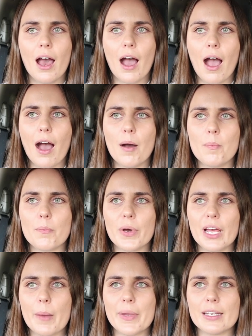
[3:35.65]

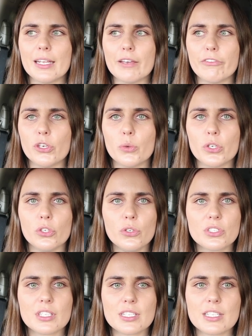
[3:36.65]
But I mean, if you are new
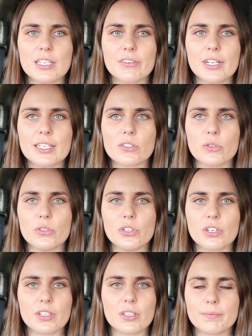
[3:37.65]
to the series or
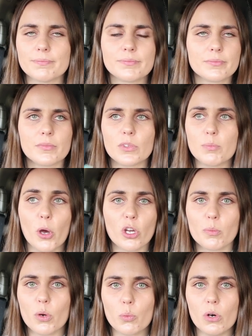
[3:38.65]
new to the
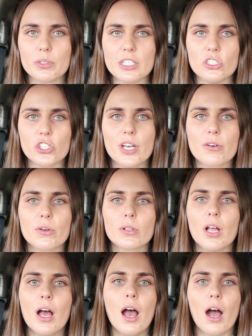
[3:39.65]
Pokemon world in
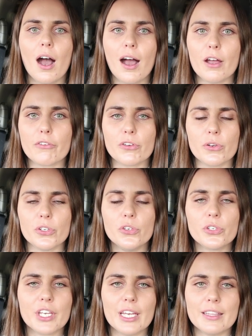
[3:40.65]
general, if you're a
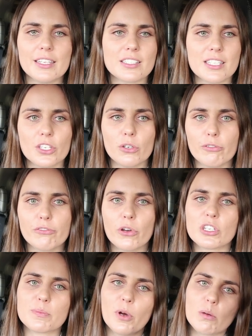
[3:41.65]
new kid and this is like your
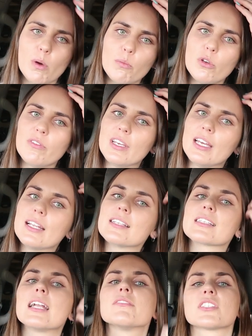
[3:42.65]
first Pokemon movie, it
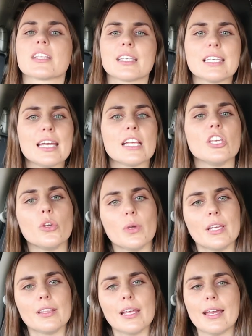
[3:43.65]
is kind of just getting you
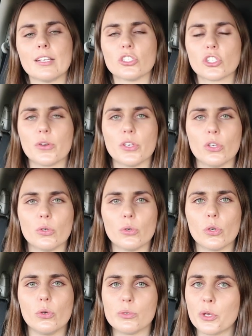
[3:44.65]
in there and showing
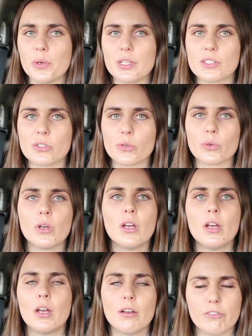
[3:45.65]
you who's who in the zoo
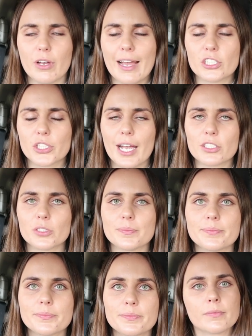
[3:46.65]
for Ash
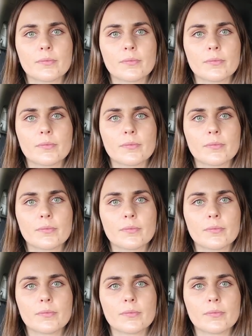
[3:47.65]
Ketchum.